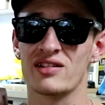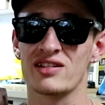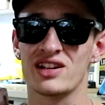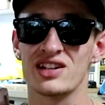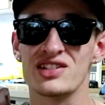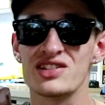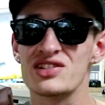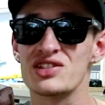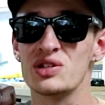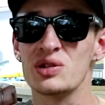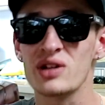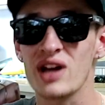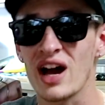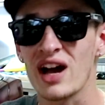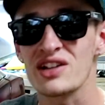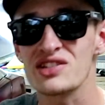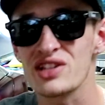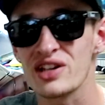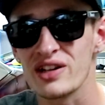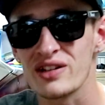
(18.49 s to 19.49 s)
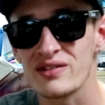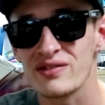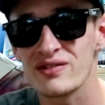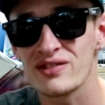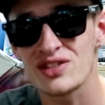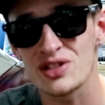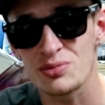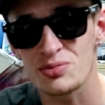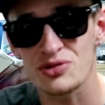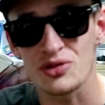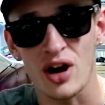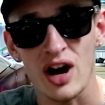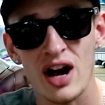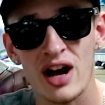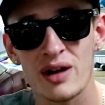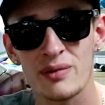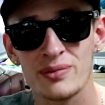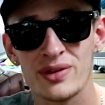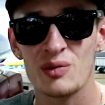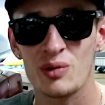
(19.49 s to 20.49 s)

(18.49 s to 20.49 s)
because you guys that subscribe